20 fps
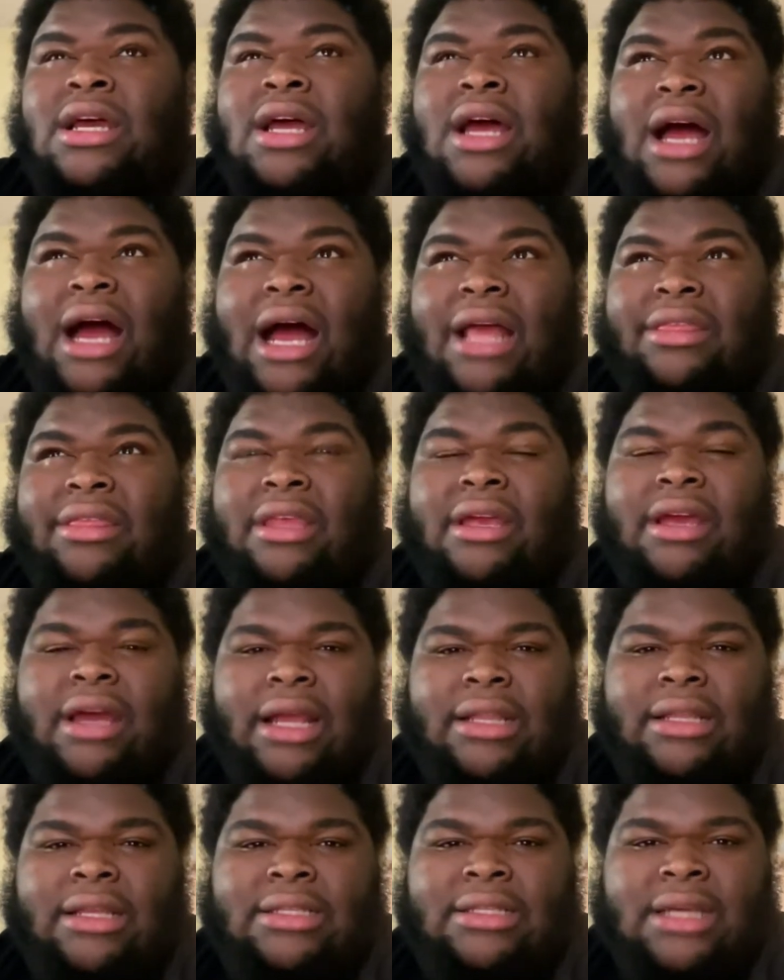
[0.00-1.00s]
I think
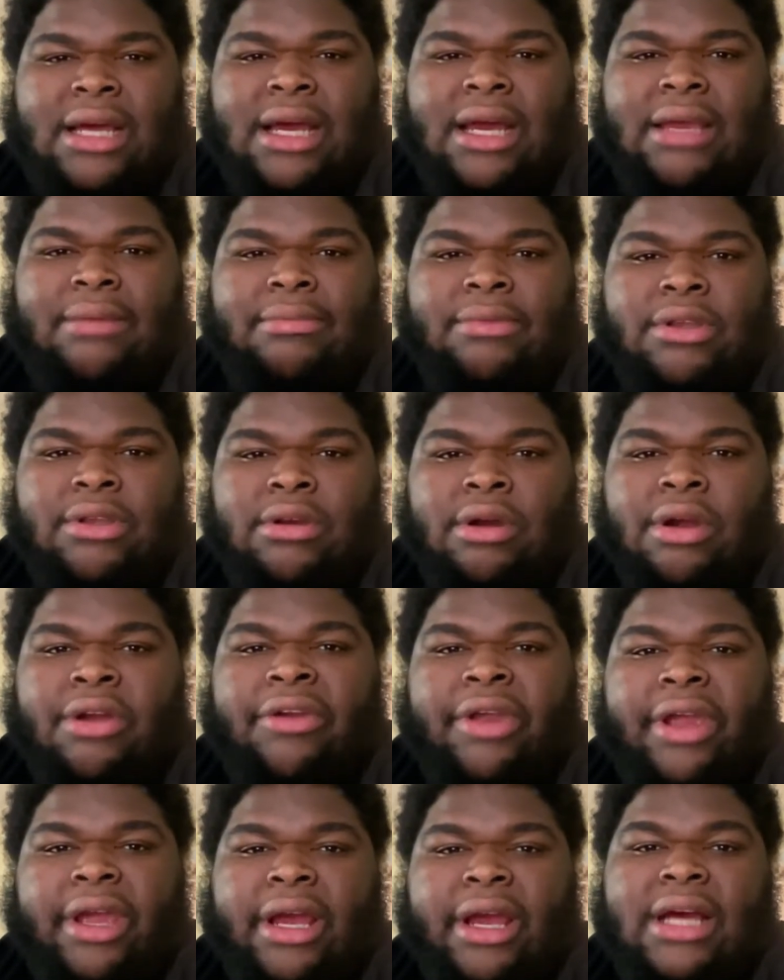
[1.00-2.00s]
at the time,
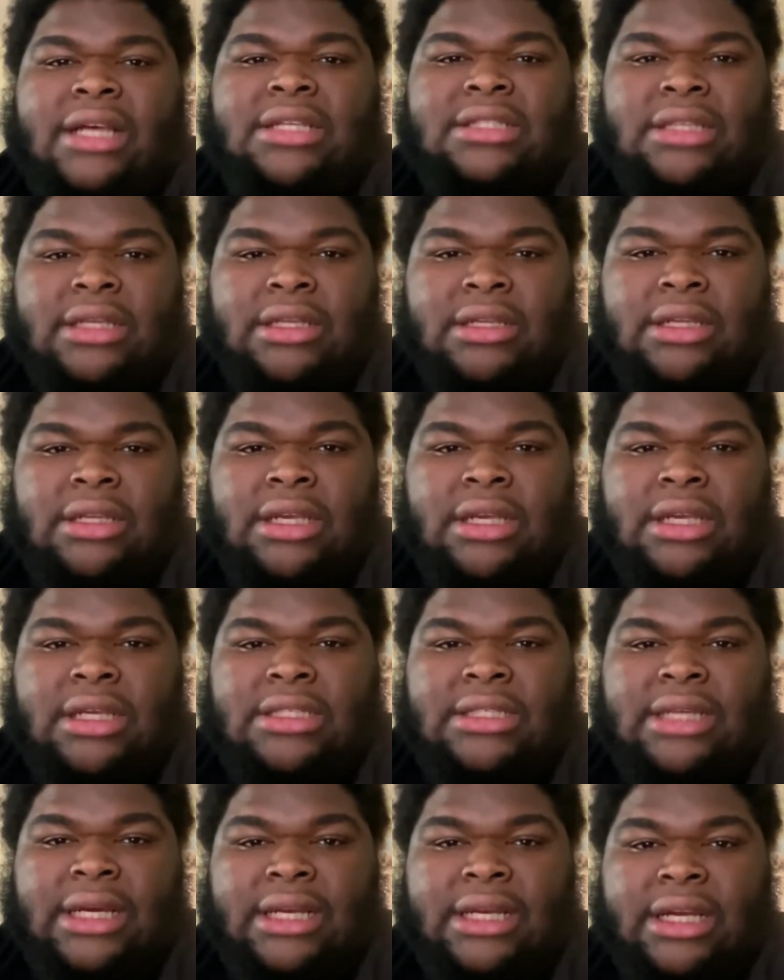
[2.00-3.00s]
Grant Gustin, he
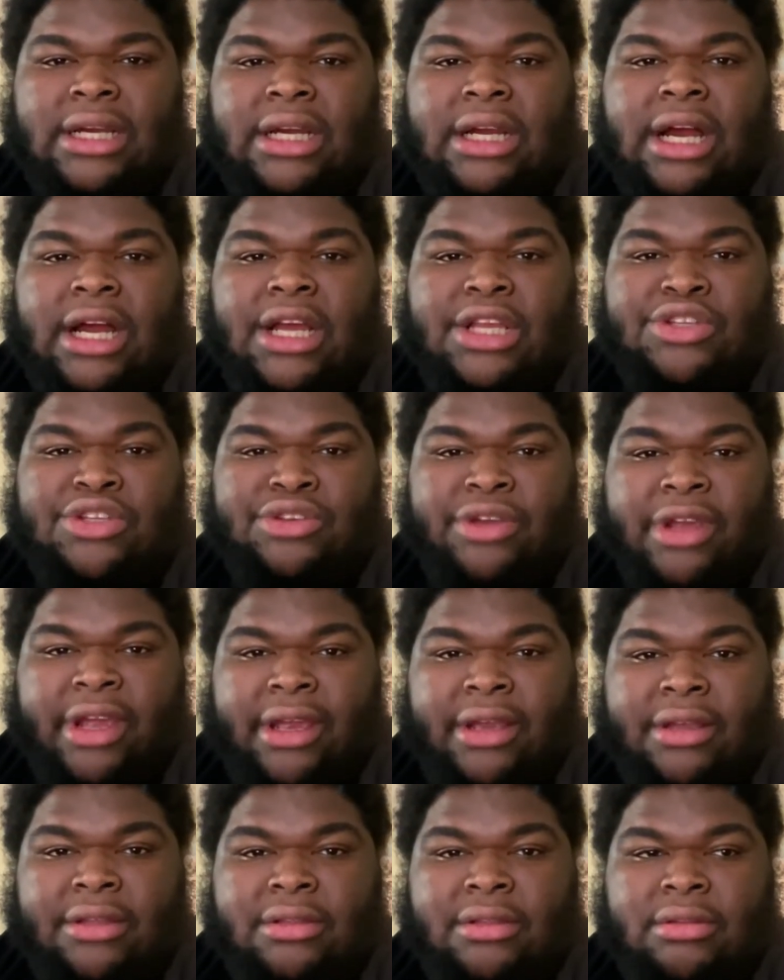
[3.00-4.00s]
signed a contract.